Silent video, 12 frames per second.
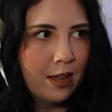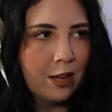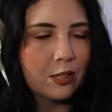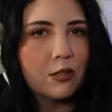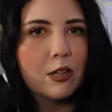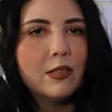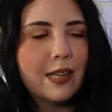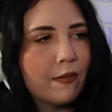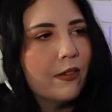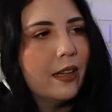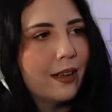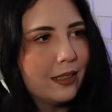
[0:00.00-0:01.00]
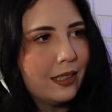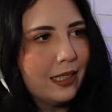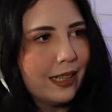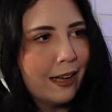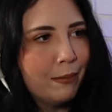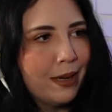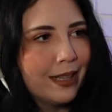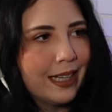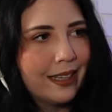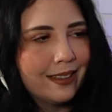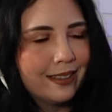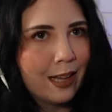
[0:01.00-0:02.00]
So they're definitely going to see that and be
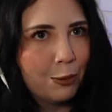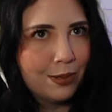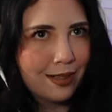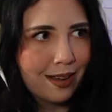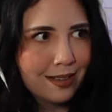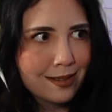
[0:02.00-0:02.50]
like, that was us.